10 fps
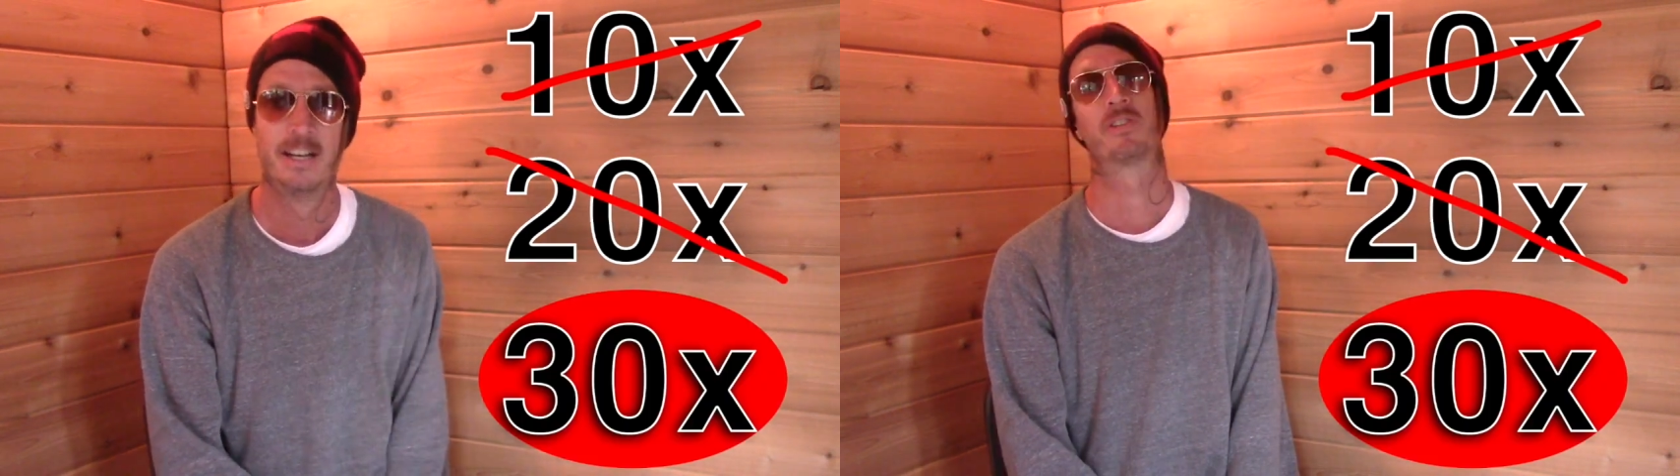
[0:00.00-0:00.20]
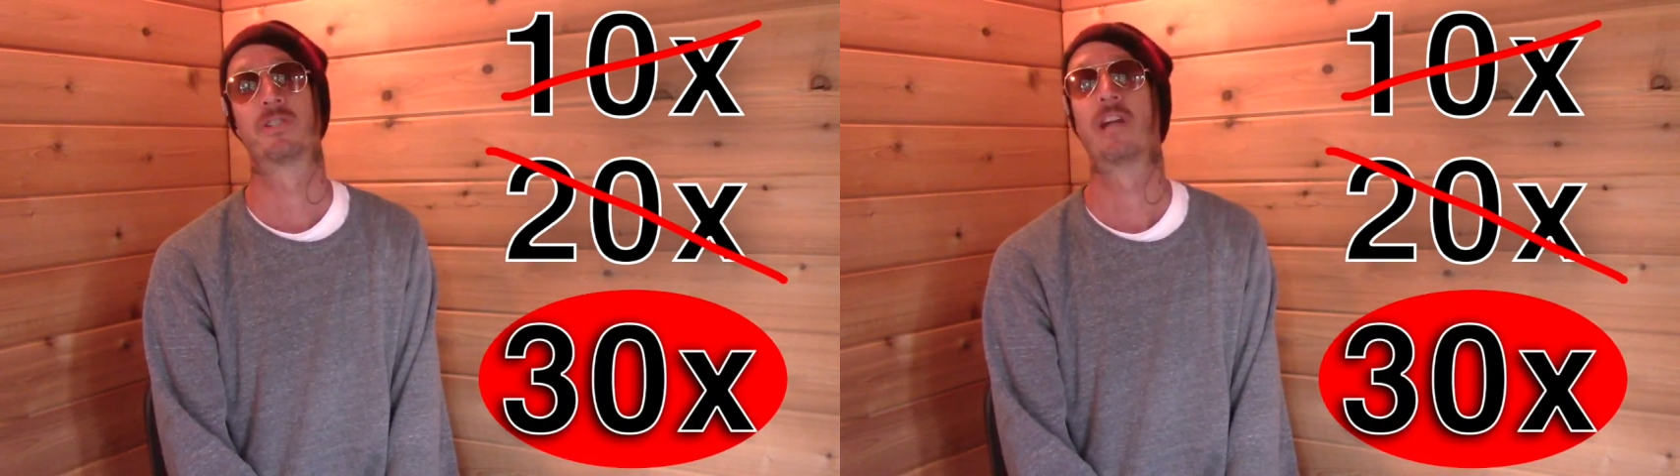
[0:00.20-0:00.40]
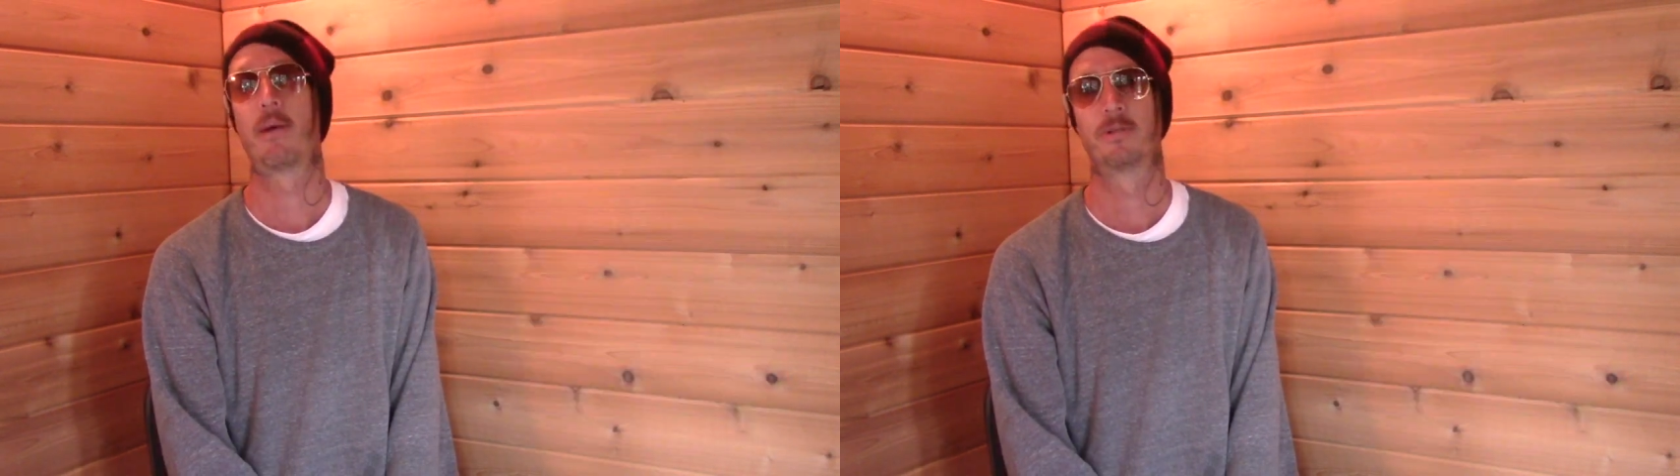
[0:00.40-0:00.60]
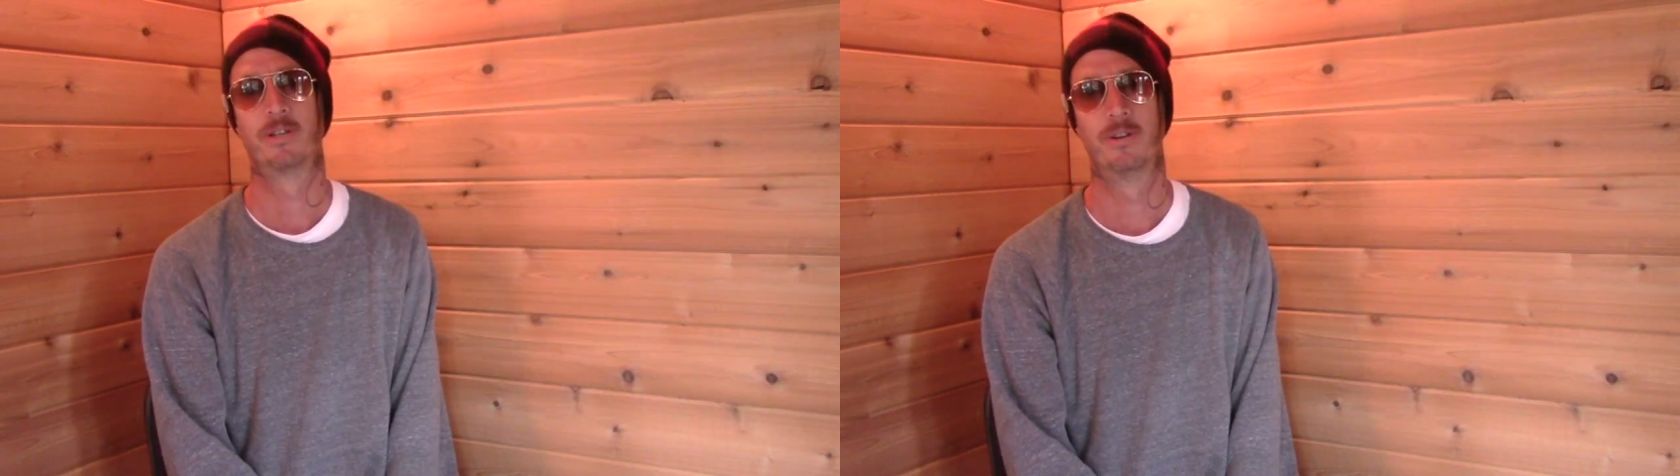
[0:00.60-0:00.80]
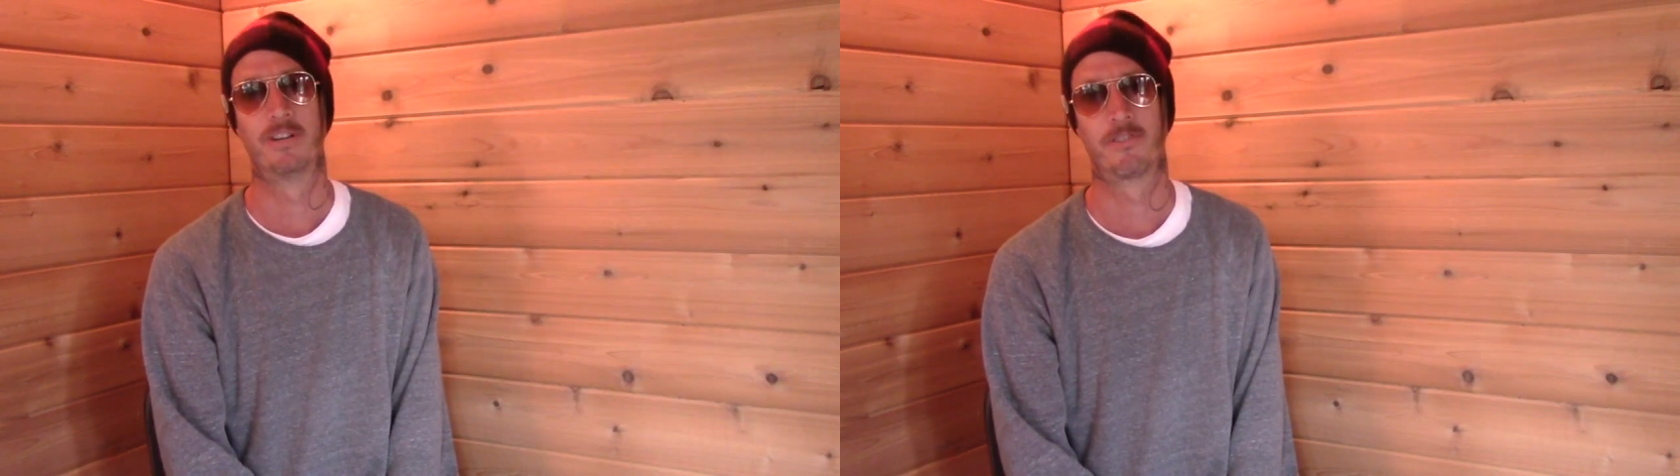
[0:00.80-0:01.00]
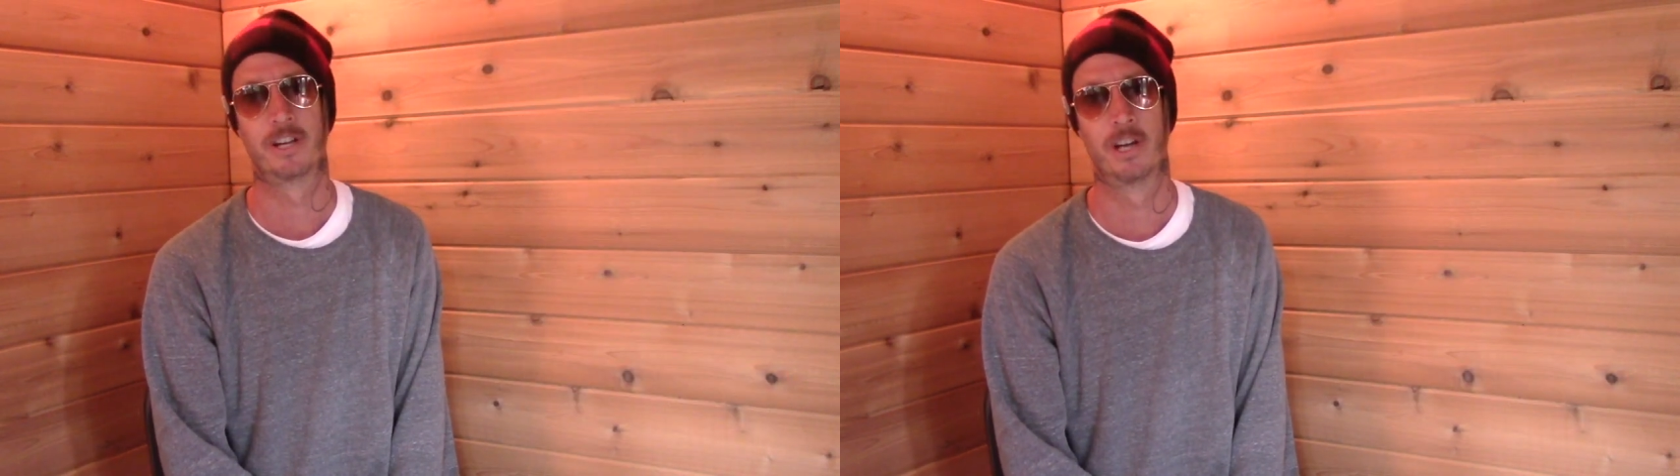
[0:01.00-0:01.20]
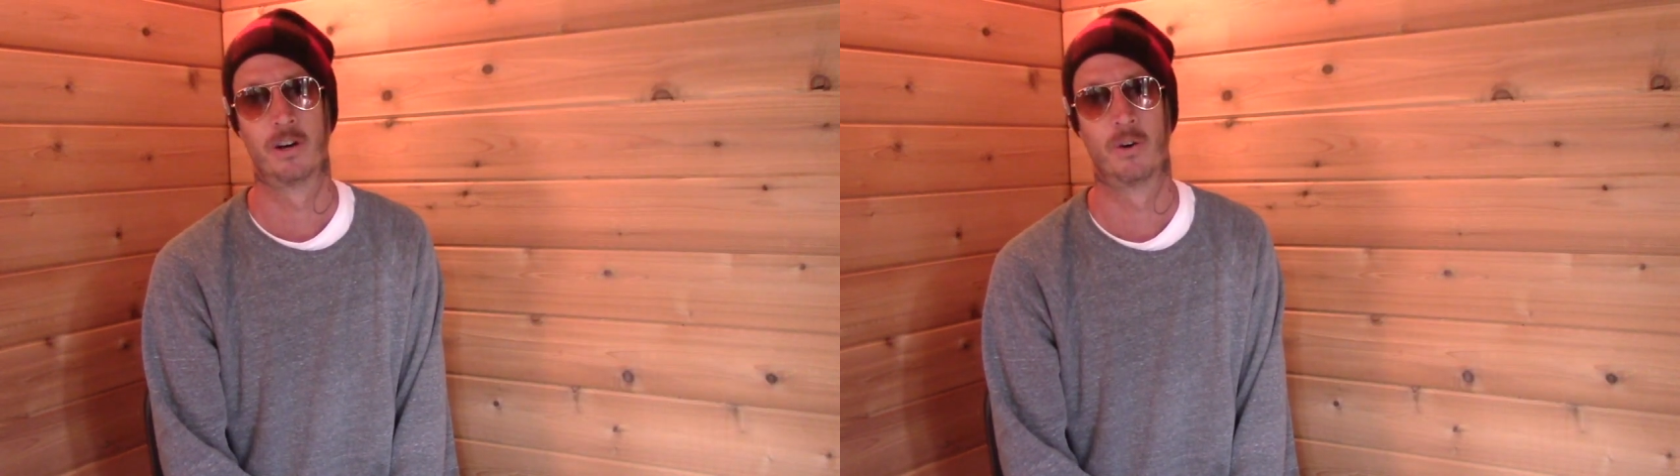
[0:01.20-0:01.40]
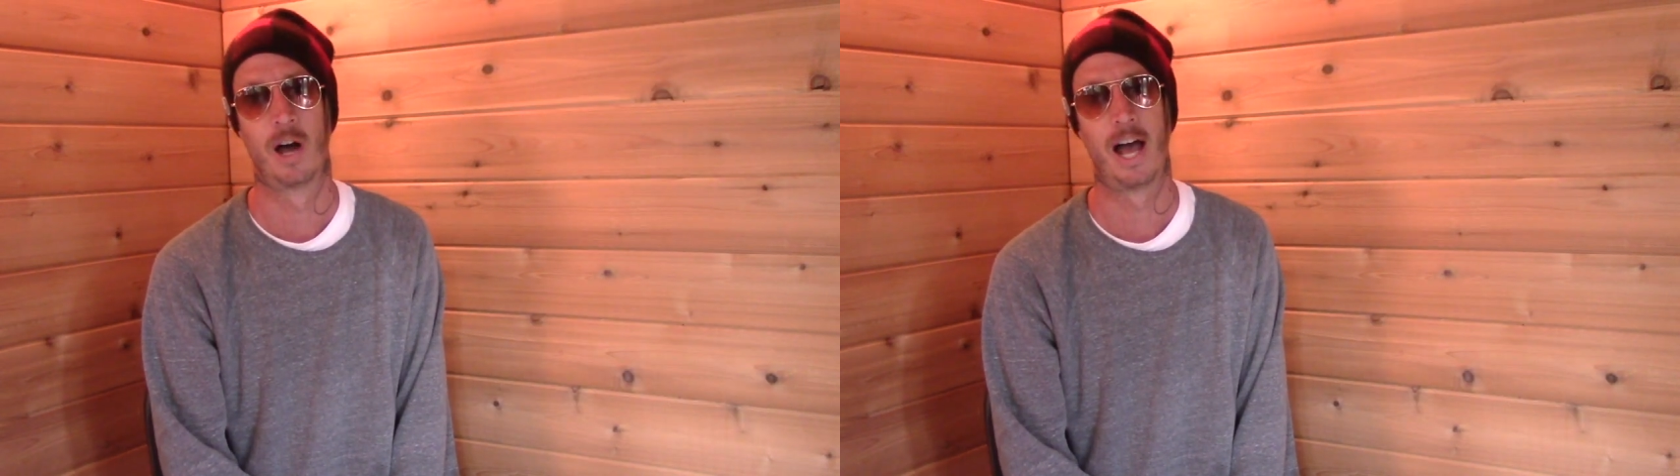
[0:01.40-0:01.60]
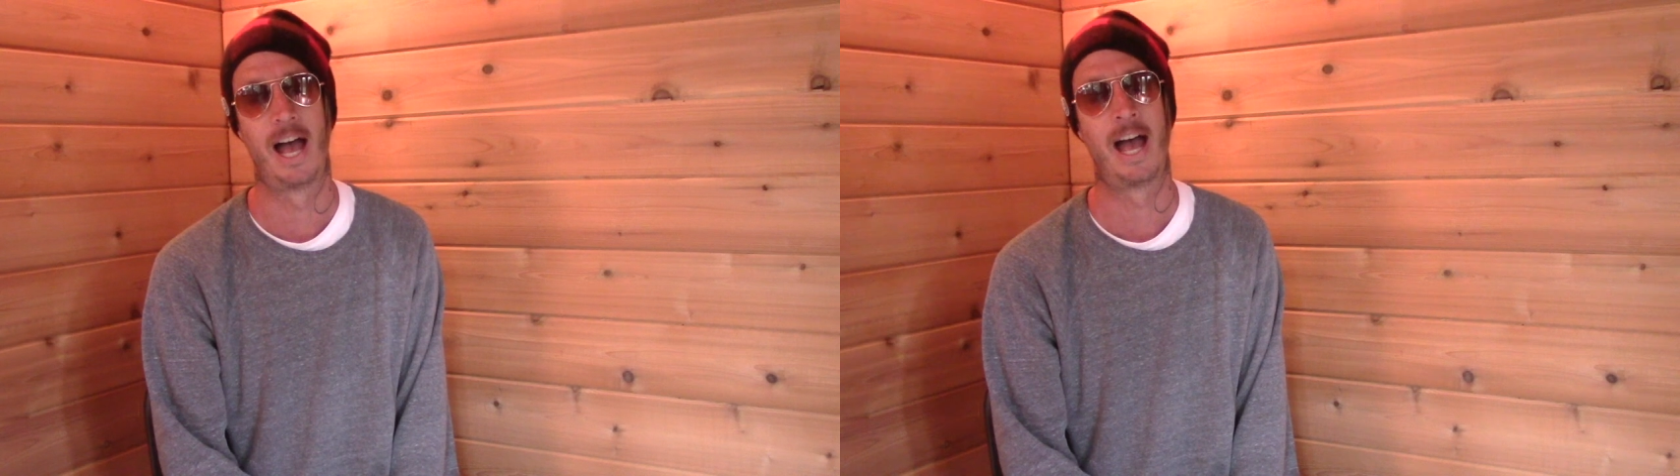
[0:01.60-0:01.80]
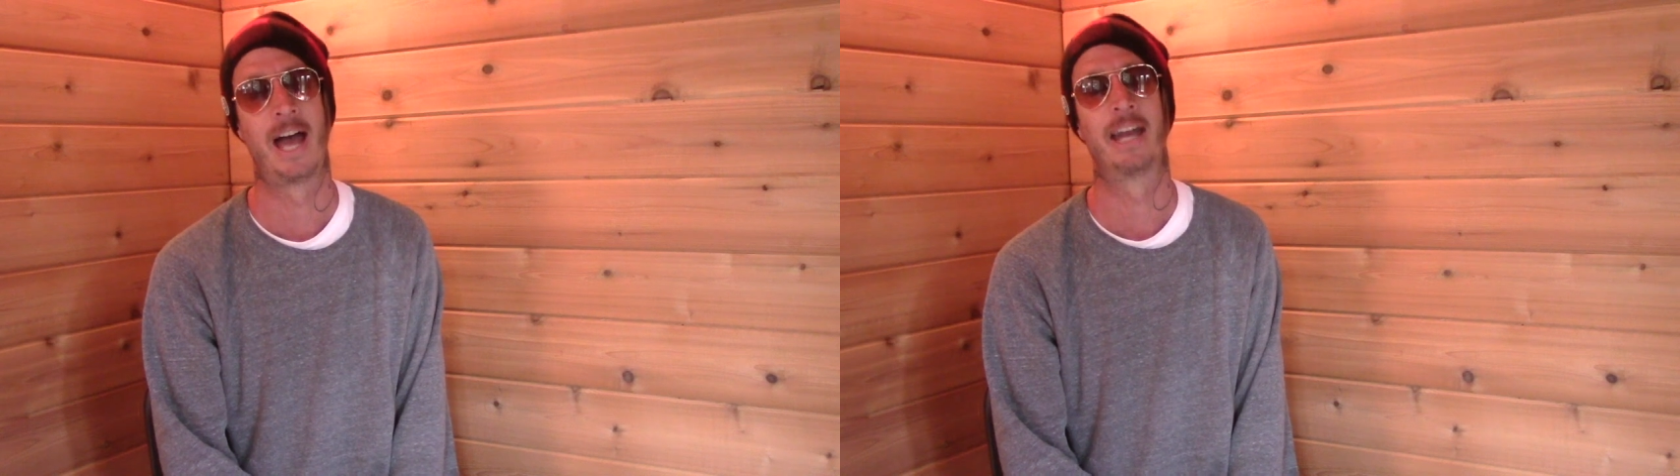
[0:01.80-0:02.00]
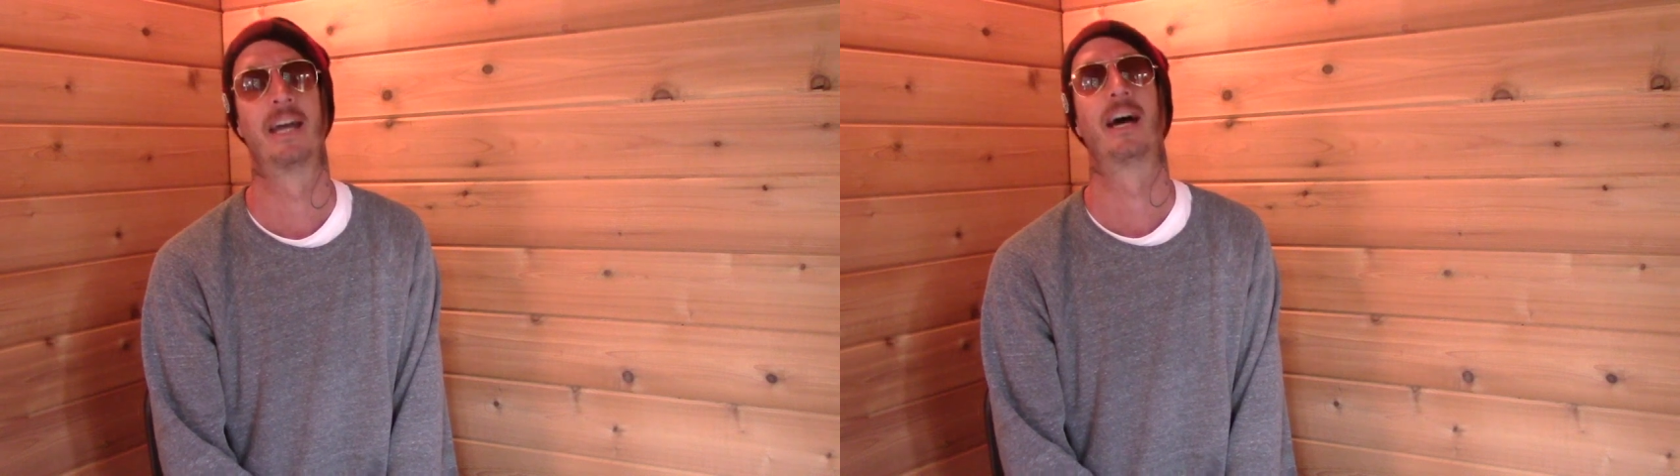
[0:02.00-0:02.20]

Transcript: there's an opportunity for you, and